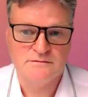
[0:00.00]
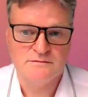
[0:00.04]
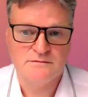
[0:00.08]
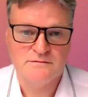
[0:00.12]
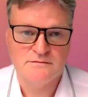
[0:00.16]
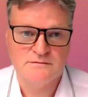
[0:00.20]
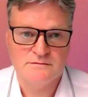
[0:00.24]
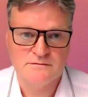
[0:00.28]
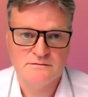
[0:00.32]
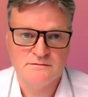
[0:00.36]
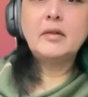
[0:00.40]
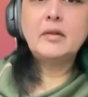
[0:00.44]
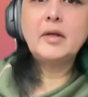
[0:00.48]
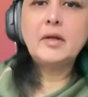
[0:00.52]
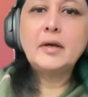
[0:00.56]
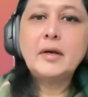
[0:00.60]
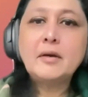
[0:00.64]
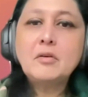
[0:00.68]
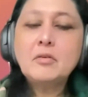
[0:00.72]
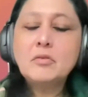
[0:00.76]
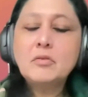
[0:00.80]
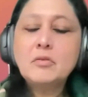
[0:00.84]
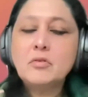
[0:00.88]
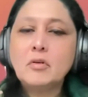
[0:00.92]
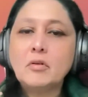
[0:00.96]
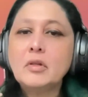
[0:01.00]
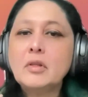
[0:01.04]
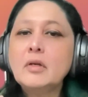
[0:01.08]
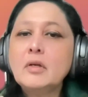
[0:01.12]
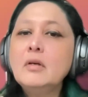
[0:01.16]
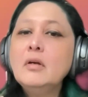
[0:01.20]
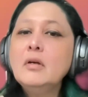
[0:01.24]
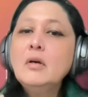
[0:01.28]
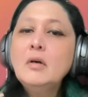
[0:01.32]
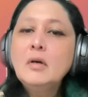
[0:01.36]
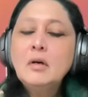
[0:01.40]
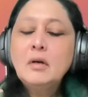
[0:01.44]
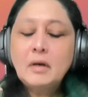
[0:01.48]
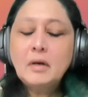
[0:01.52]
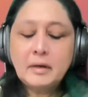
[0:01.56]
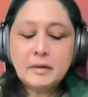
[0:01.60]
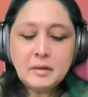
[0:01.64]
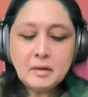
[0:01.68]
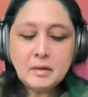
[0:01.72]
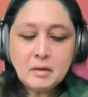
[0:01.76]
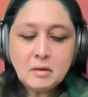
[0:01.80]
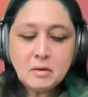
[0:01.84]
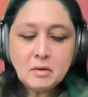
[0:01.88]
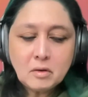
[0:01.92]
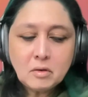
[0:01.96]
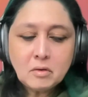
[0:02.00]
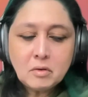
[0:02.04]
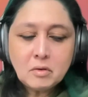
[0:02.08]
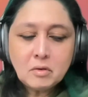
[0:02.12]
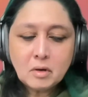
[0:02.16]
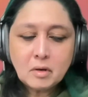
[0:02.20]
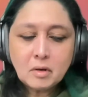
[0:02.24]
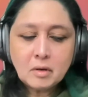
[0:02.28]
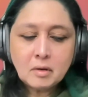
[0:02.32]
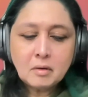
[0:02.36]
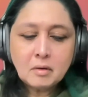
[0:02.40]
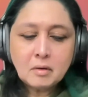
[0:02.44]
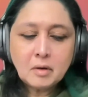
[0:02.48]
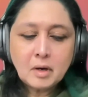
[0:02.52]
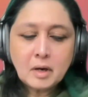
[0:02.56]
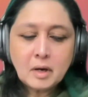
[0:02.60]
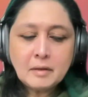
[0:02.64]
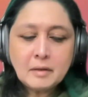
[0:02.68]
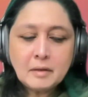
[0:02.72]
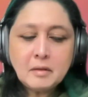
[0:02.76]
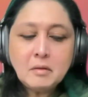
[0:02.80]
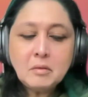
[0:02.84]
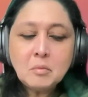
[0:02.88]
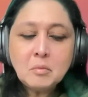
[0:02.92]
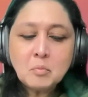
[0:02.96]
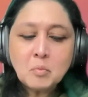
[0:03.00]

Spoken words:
Great, thank you, Jonathan. I think the